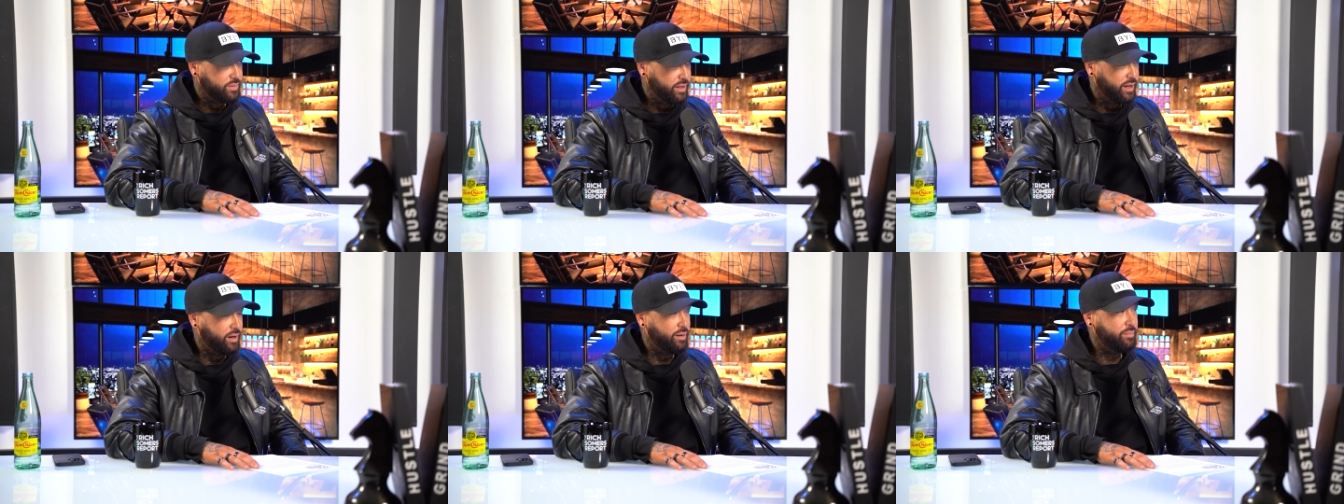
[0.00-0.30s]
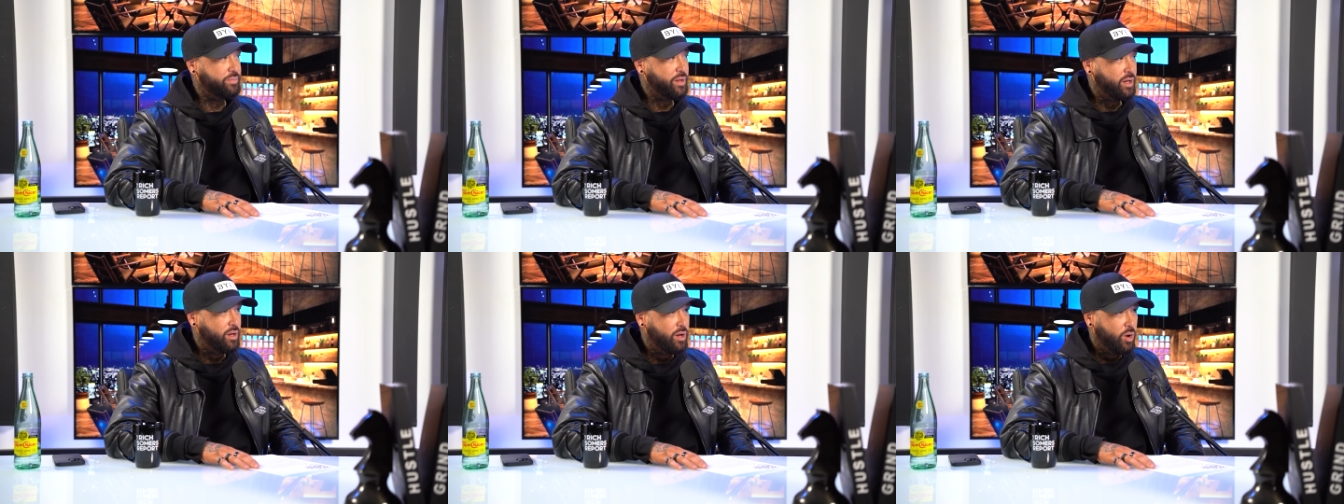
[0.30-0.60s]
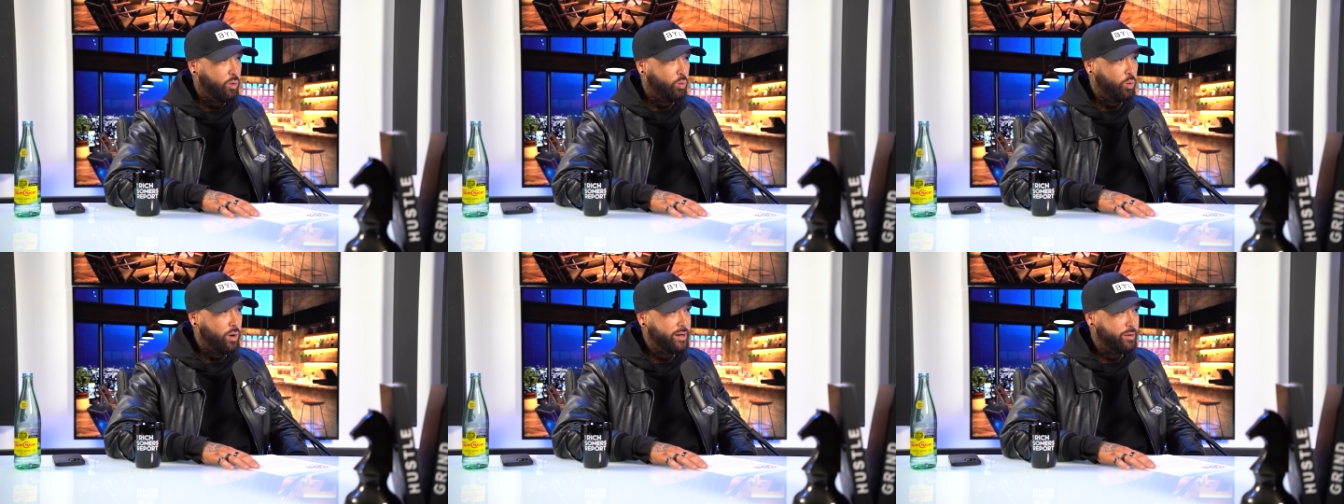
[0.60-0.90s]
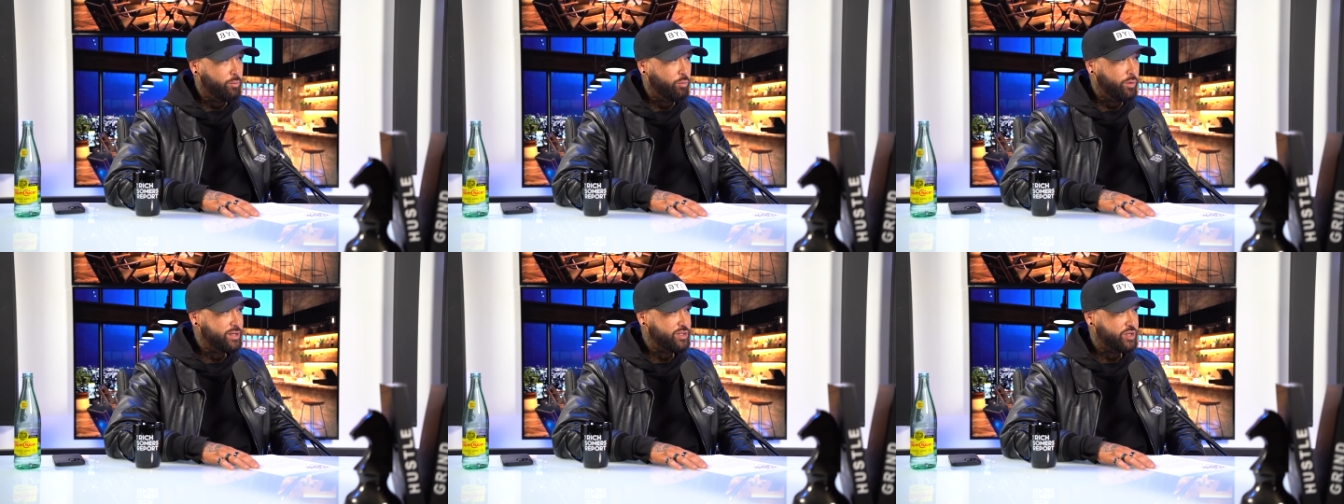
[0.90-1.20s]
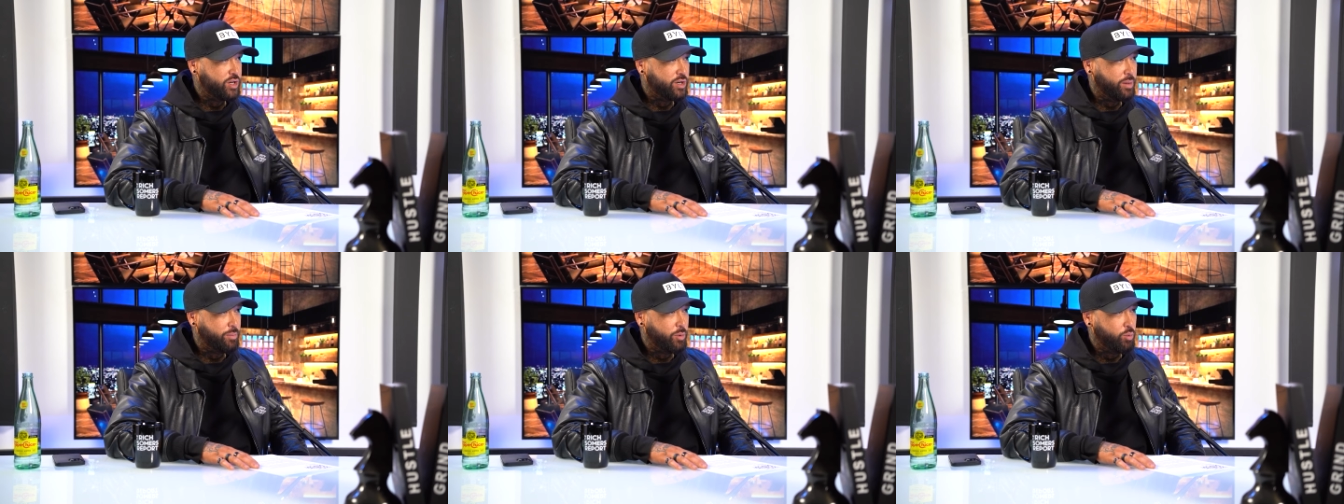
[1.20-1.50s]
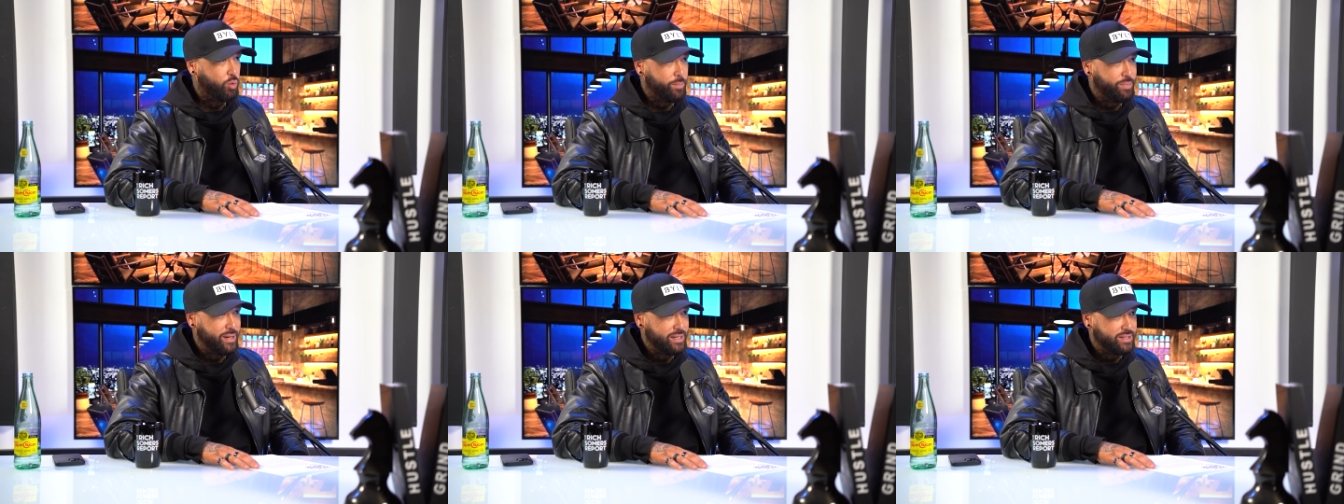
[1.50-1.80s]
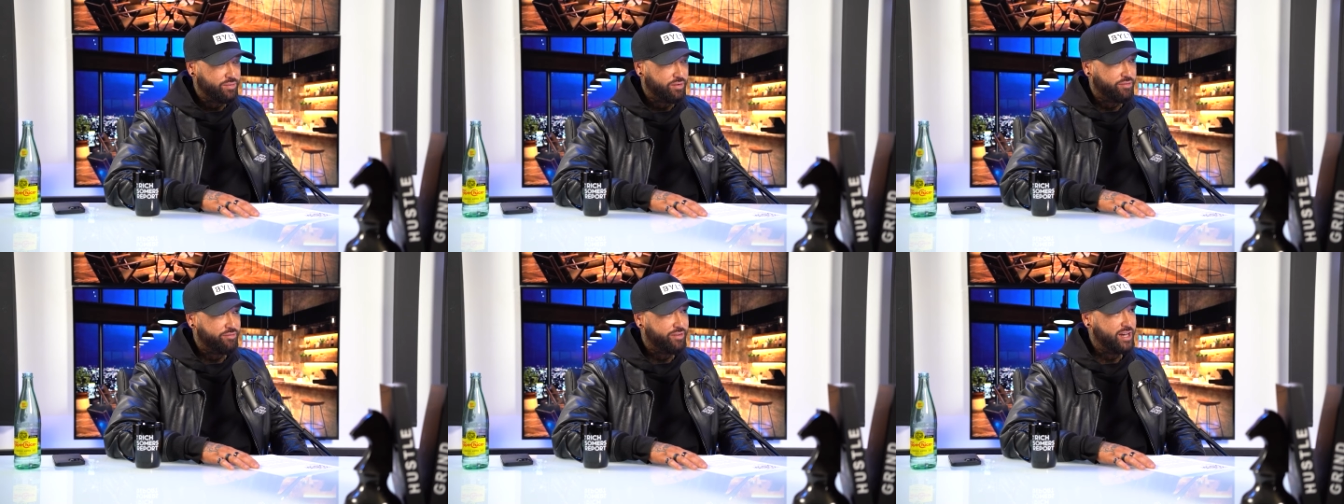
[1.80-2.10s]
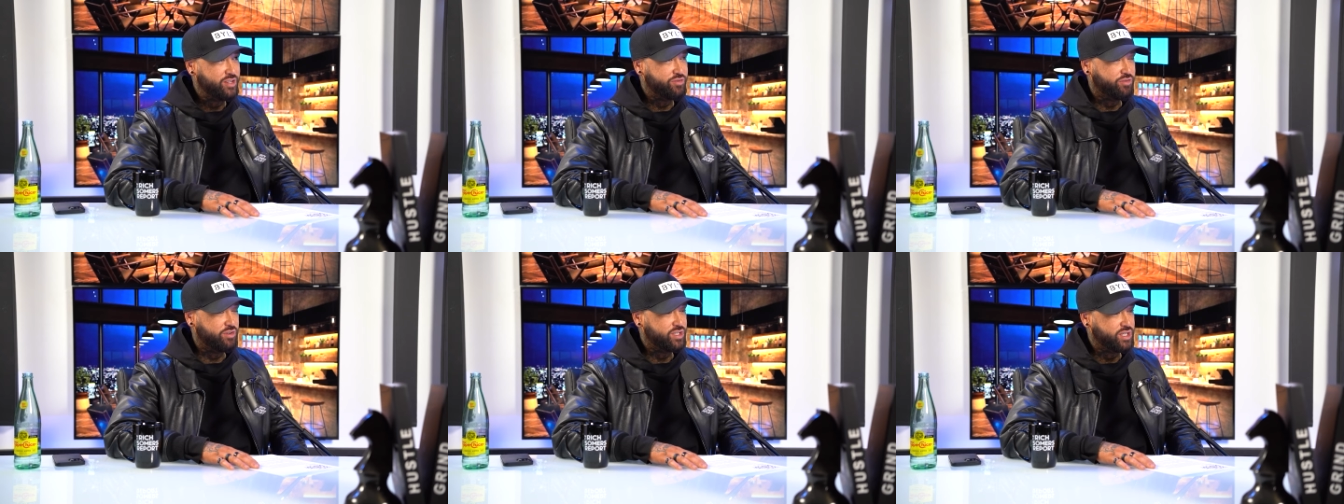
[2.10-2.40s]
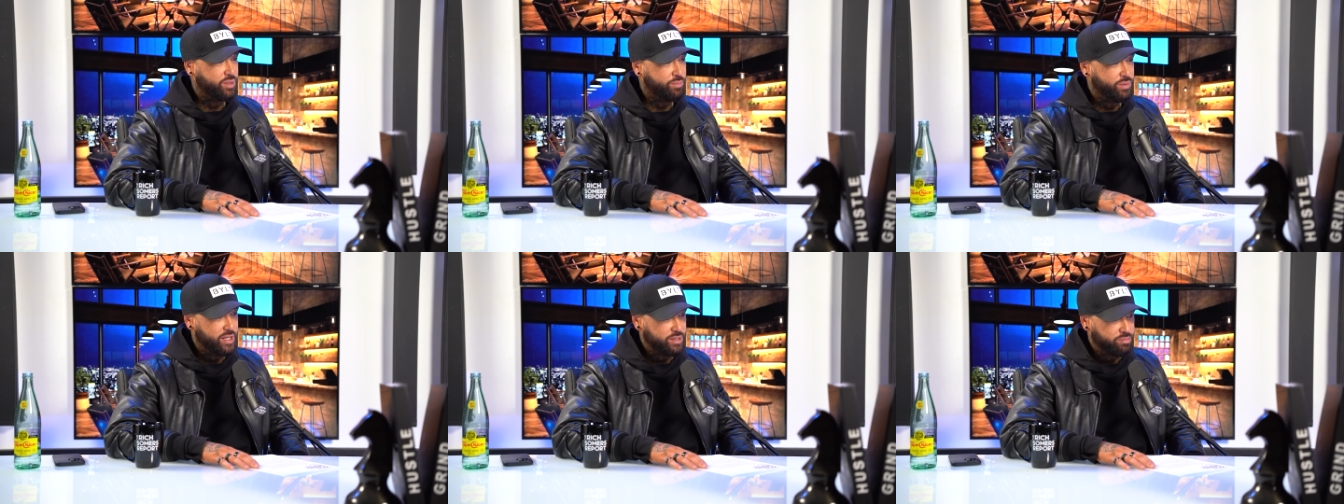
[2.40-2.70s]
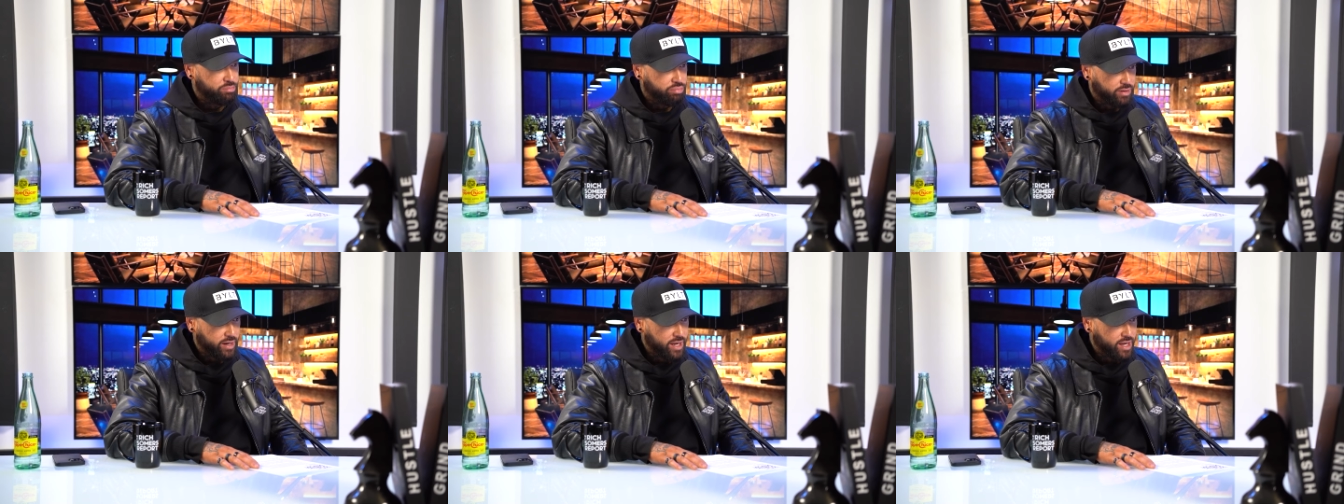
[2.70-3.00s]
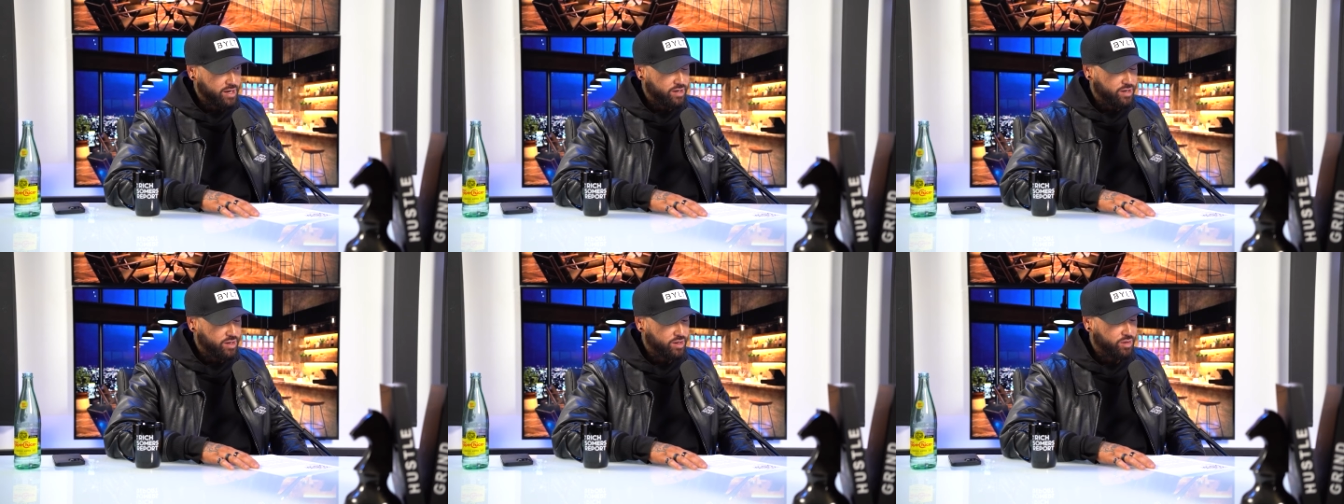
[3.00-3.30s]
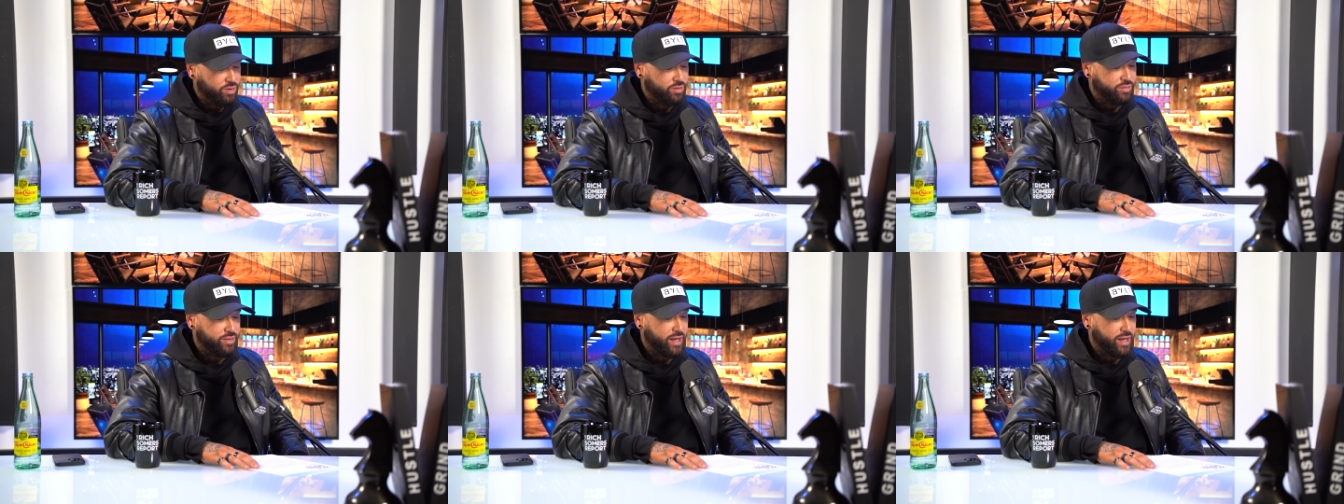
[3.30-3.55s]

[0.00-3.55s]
Yeah. What is your #1 piece of advice for someone that's brand new?